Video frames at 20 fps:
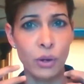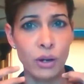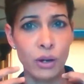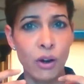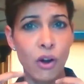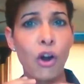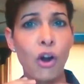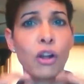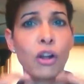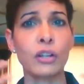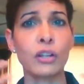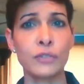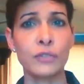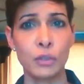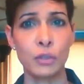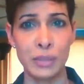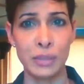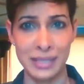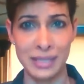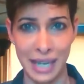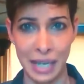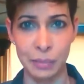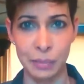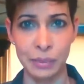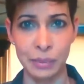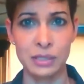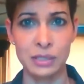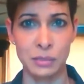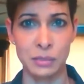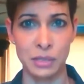for all of your
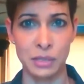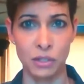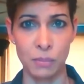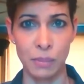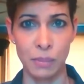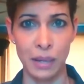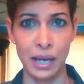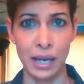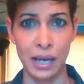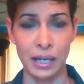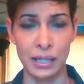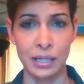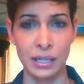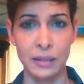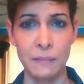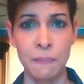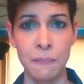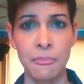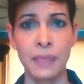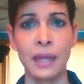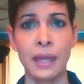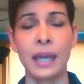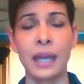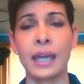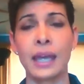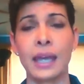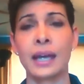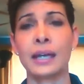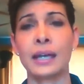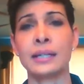metabolism in your body.
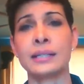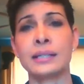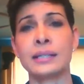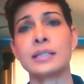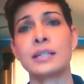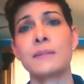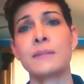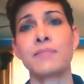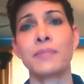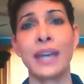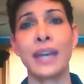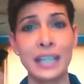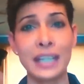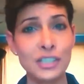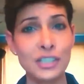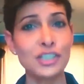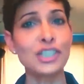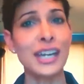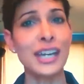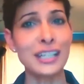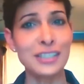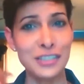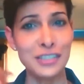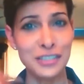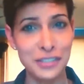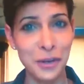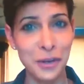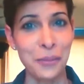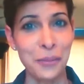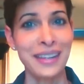And HGH
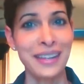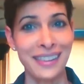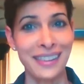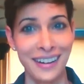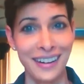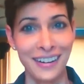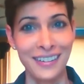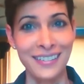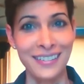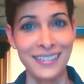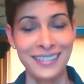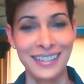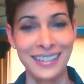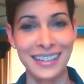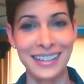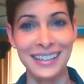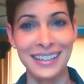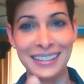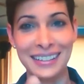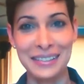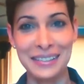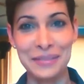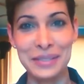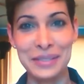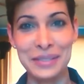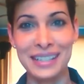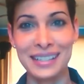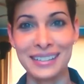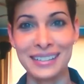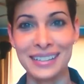is going there. That
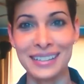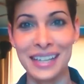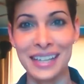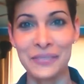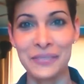was on